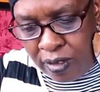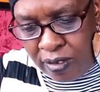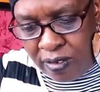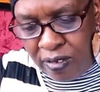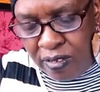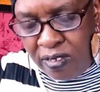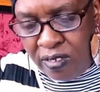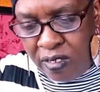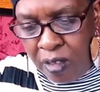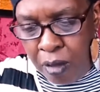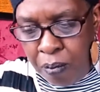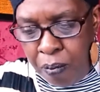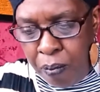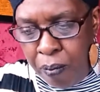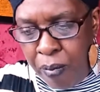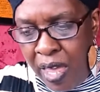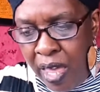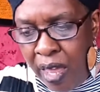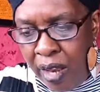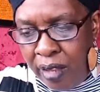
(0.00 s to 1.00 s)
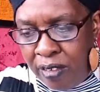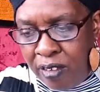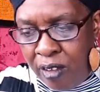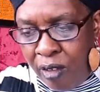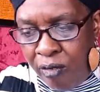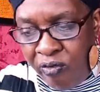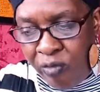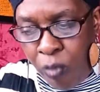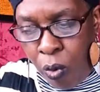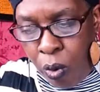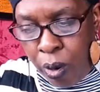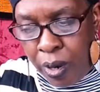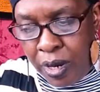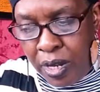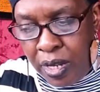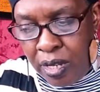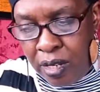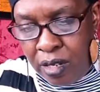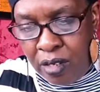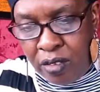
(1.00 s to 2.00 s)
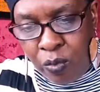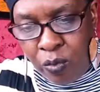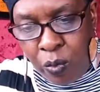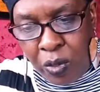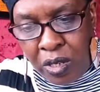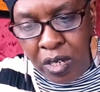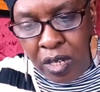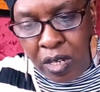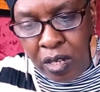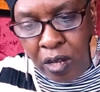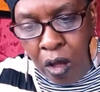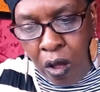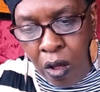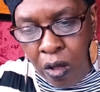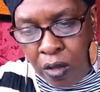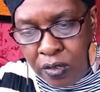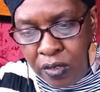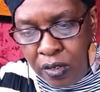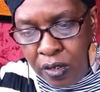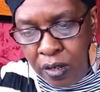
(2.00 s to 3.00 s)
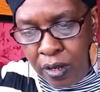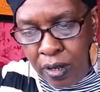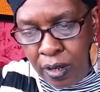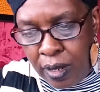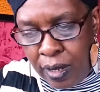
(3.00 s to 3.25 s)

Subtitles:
This is the metaphorian is what he calls it.